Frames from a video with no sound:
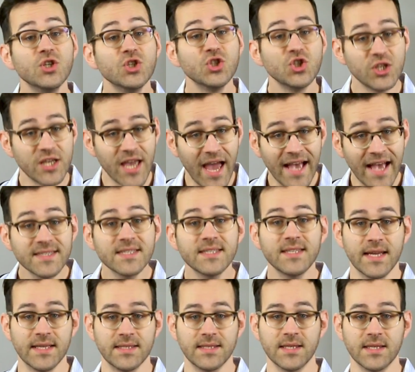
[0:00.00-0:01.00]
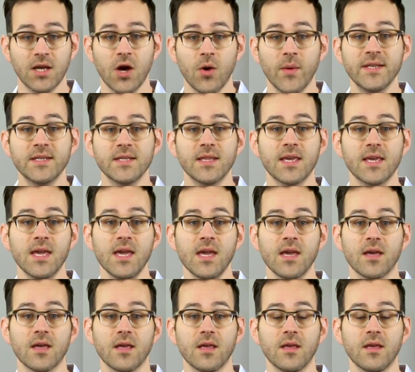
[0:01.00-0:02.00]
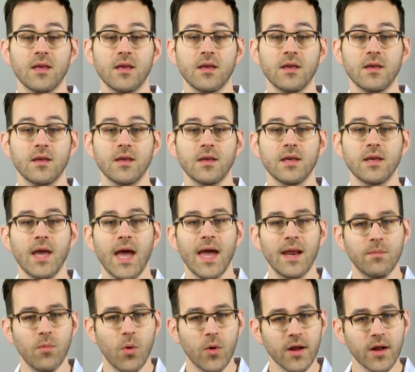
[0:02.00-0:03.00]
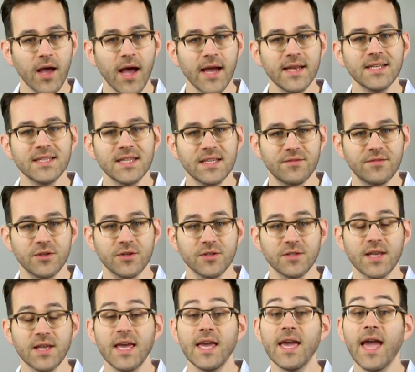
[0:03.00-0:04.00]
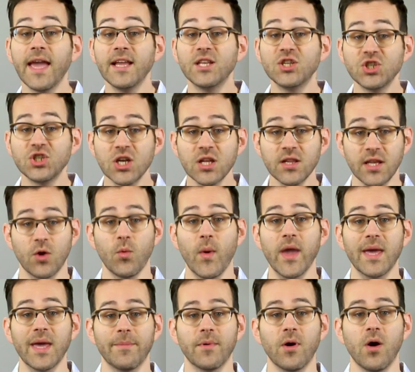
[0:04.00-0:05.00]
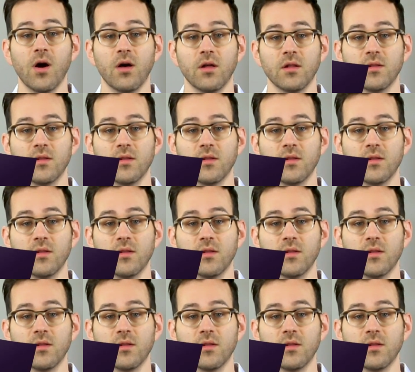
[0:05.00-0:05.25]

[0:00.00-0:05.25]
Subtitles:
She hesitates to go into the king, and Mordecai delivers a chilling wake-up call.